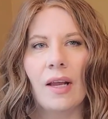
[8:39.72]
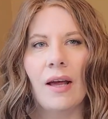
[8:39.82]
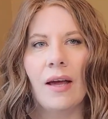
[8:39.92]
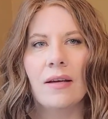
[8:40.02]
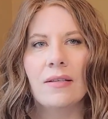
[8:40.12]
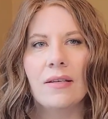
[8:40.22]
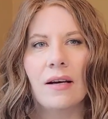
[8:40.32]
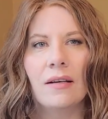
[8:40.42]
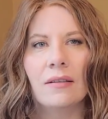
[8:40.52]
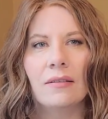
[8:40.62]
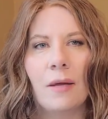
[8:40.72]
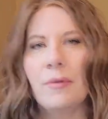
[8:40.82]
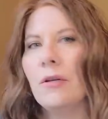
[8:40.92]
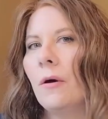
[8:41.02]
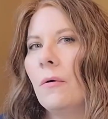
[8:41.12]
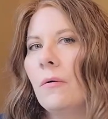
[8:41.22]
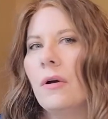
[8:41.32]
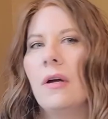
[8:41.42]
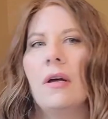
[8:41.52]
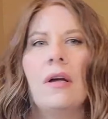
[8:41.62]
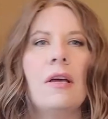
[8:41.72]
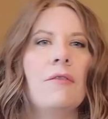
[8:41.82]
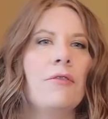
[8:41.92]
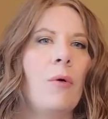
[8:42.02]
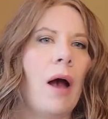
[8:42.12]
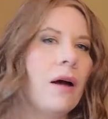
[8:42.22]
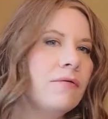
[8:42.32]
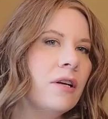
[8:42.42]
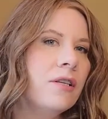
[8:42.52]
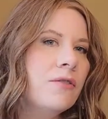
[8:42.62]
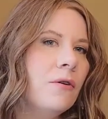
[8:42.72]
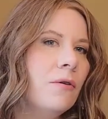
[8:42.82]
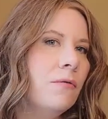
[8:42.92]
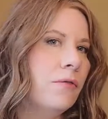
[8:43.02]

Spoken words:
and let me know if you have Nitro,